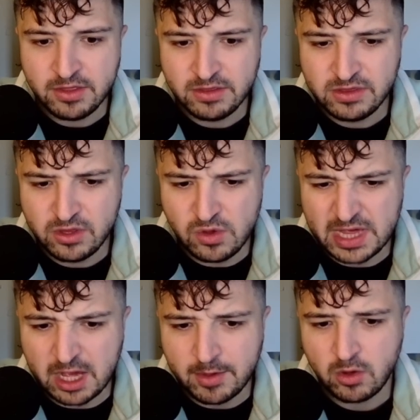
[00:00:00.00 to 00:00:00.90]
New
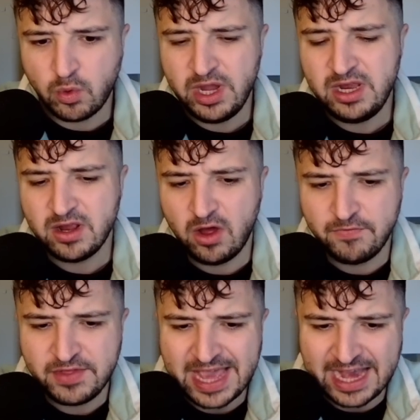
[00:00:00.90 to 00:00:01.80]
Tinkerbell Queen of
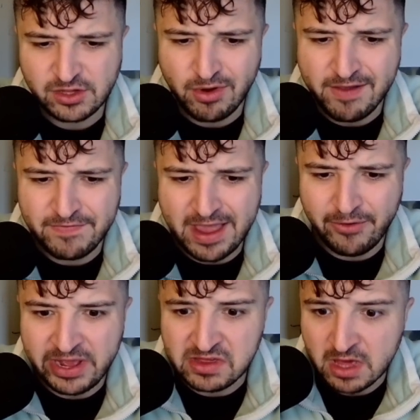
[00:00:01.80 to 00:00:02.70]
the Azurite
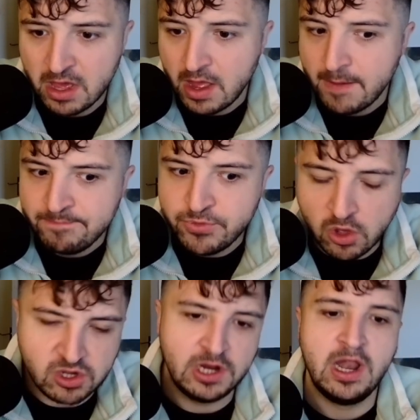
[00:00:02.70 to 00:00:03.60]
Fairies. Not
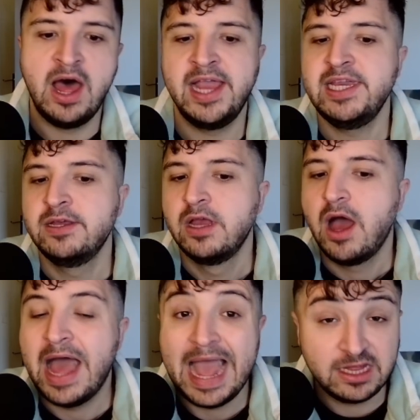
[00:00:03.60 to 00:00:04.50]
going to lie,
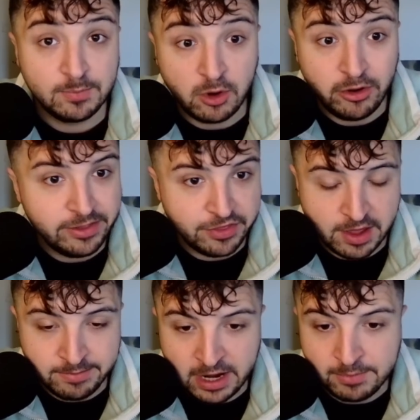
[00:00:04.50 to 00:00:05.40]
I had to put her in the
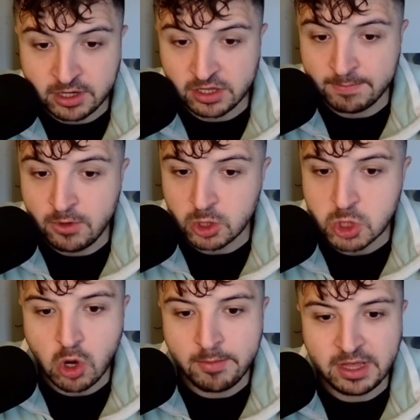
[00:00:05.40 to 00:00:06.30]
thumbnail because I'm not
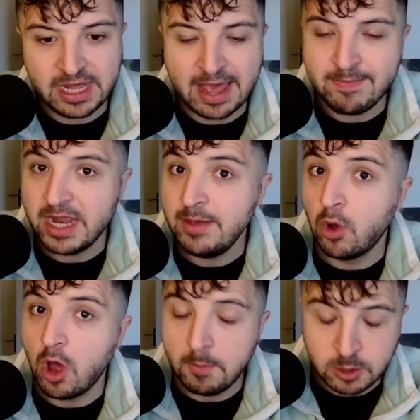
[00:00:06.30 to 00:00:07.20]
sure I'm going to get many
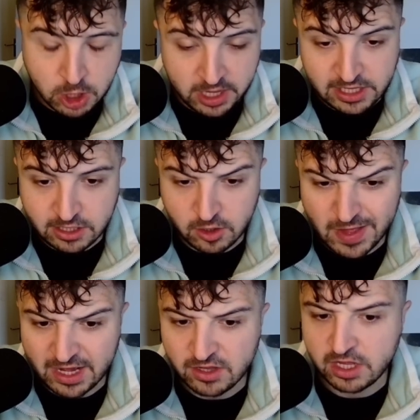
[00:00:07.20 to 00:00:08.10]
more opportunities to do that
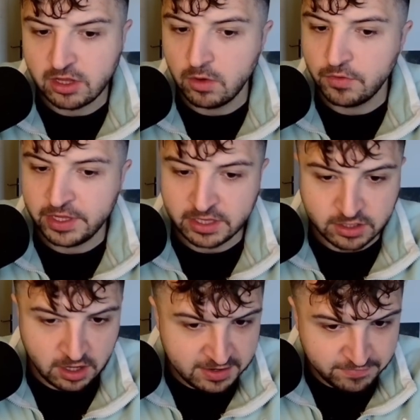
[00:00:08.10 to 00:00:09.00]
because I don't think this
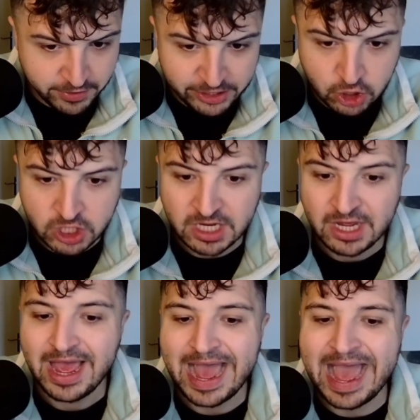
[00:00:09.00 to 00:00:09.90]
card is very good
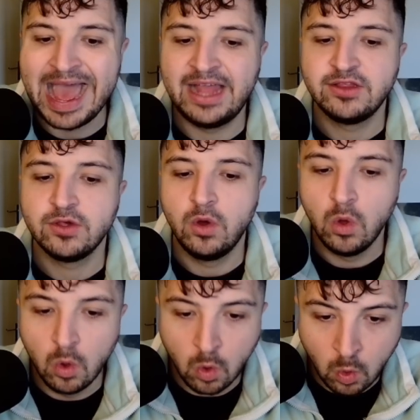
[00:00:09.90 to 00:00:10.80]
at
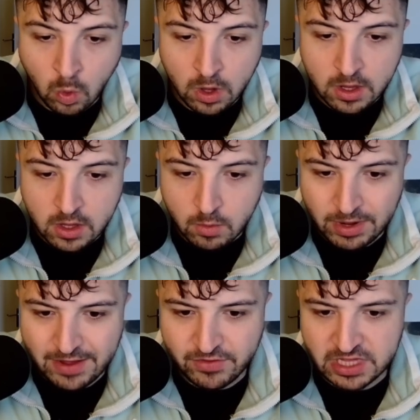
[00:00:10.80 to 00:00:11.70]
all.
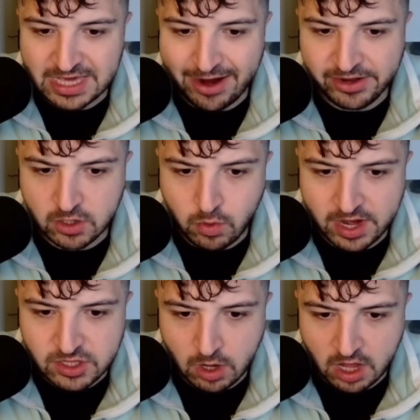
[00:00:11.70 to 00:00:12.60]
Whenever this character
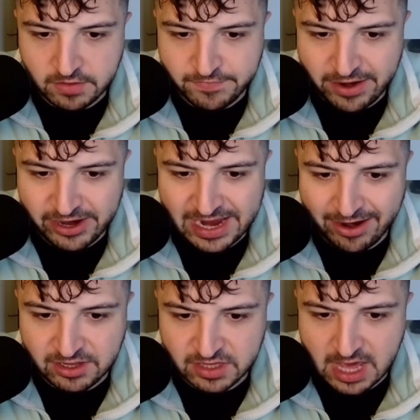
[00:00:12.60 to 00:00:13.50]
quests, your other fairy
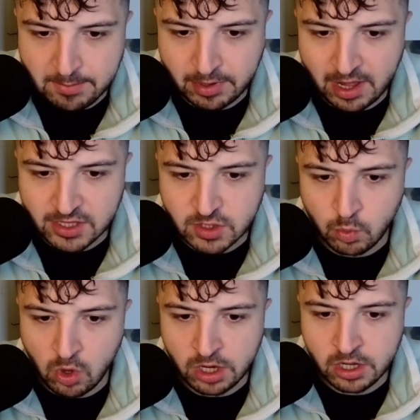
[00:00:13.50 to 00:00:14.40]
characters get
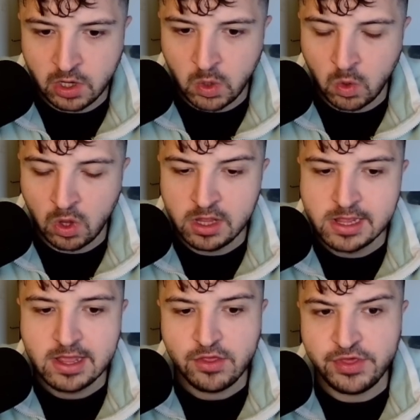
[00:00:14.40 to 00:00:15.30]
+1 lore
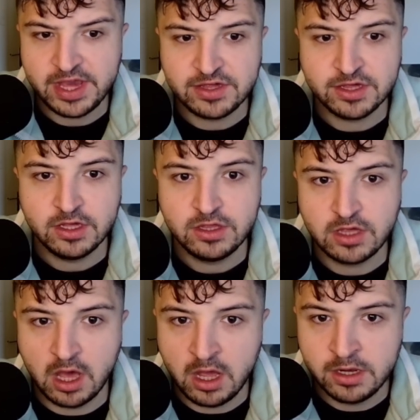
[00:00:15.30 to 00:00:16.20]
this
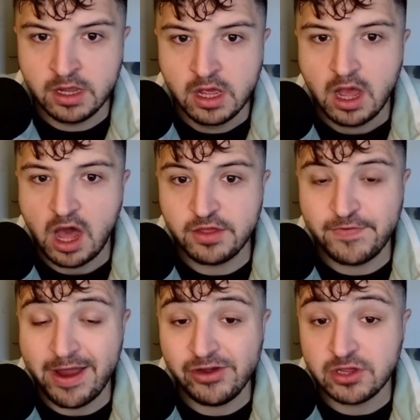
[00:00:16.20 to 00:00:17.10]
turn. Other
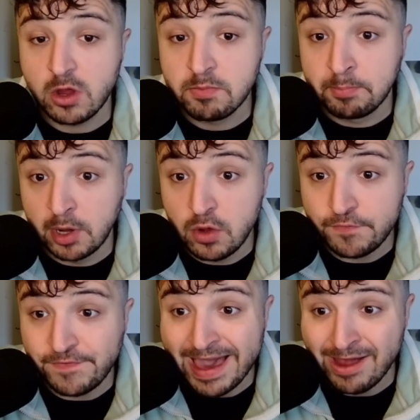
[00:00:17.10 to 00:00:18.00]
fairies though, Blue
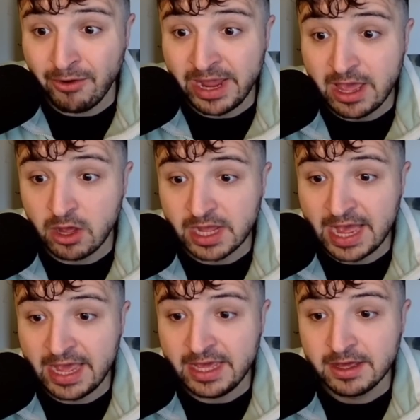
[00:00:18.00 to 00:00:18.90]
Fairy,
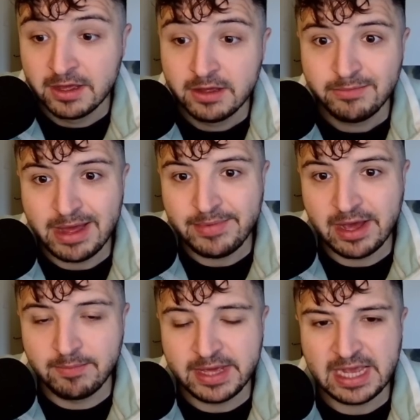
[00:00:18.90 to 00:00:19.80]
okay, maybe
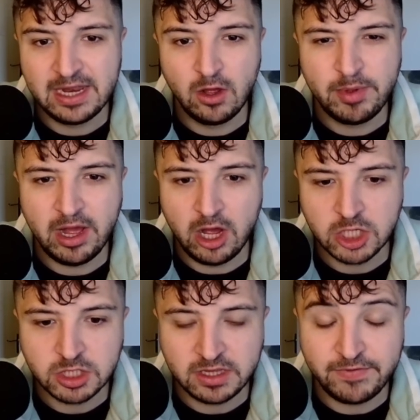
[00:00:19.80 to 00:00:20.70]
I'm being a little bit
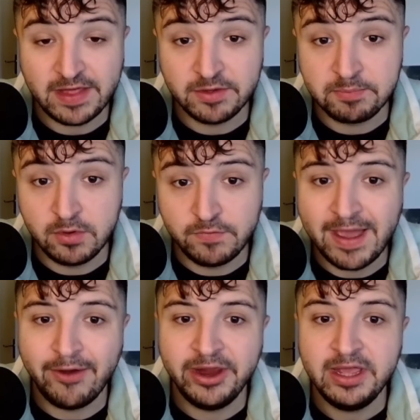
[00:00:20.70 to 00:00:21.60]
harsh. The fact that Blue
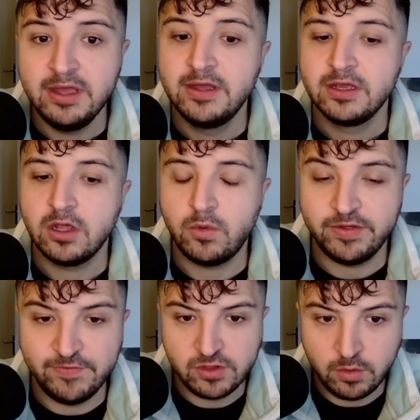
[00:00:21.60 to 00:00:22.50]
Fairy can quest
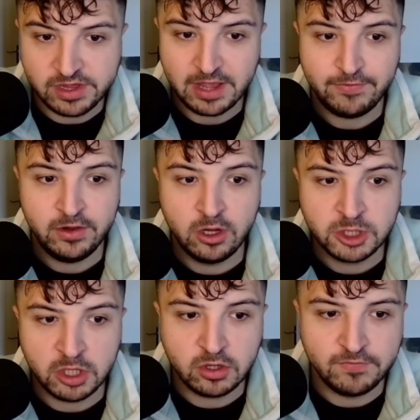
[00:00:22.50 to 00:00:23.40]
for is definitely not a
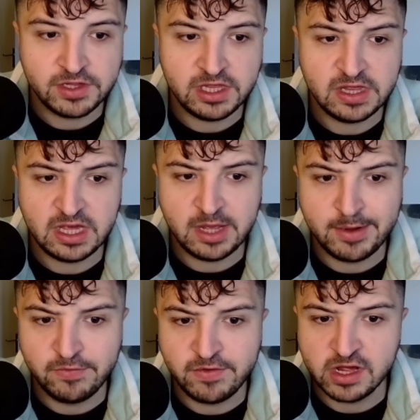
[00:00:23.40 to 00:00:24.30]
joke. Obviously the Tinkerbell
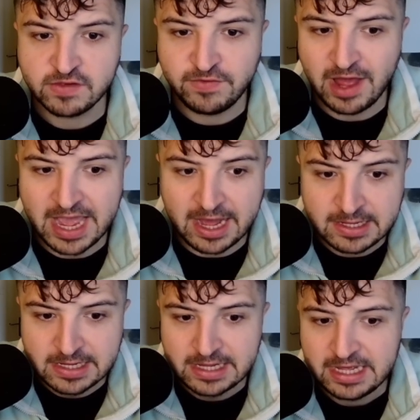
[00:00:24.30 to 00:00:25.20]
Fast Flyer
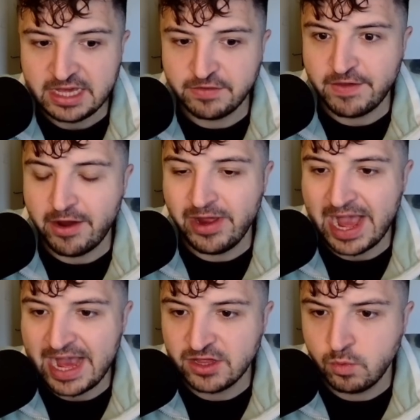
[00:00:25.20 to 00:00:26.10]
is a fairy
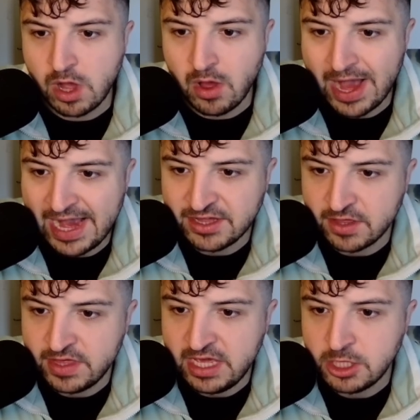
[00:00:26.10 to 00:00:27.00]
as well as
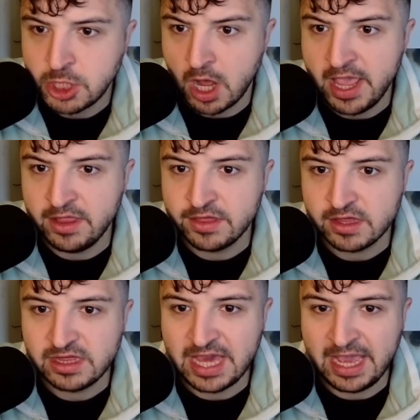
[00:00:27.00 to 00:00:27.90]
the Giant
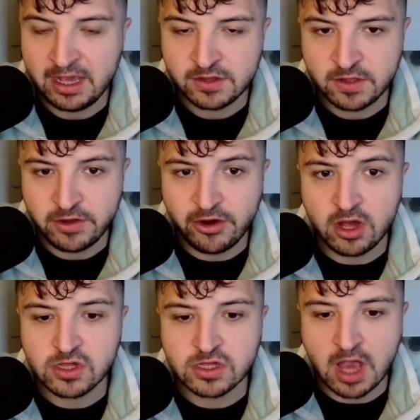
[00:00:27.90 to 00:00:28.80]
Tink. So there are
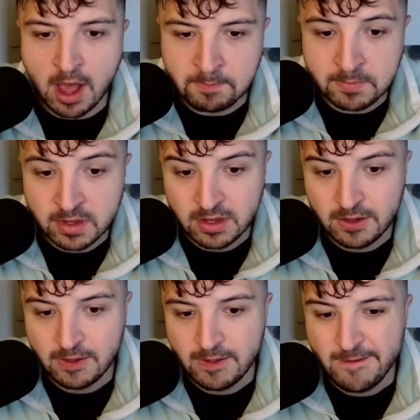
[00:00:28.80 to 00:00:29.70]
some,
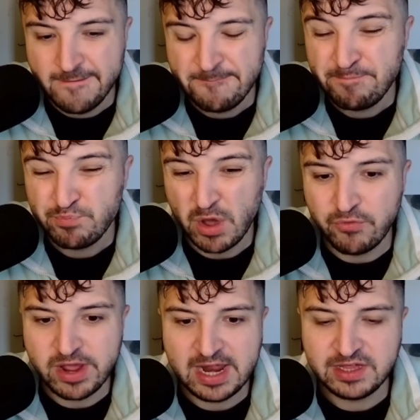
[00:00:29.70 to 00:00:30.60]
but
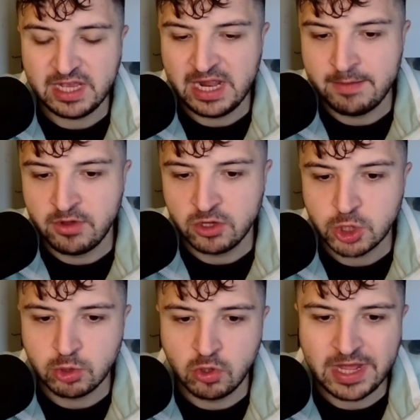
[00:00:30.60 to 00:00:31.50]
realistically I'm not
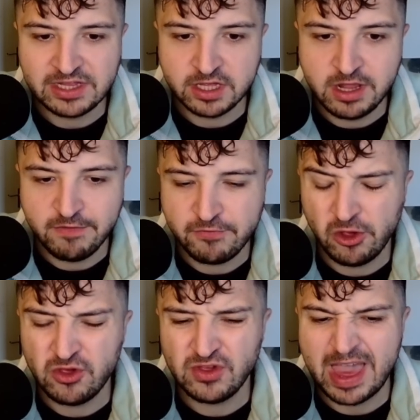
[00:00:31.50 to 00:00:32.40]
sure that's enough for a
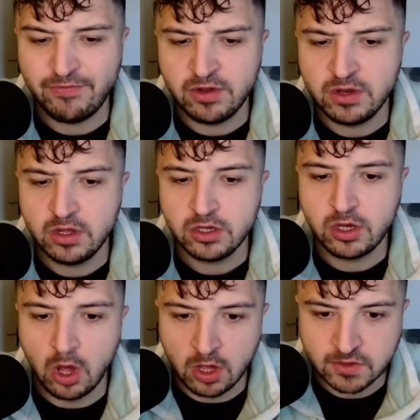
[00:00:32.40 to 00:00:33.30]

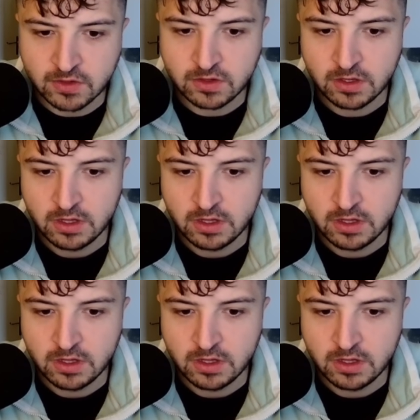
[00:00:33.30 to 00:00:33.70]
7-cost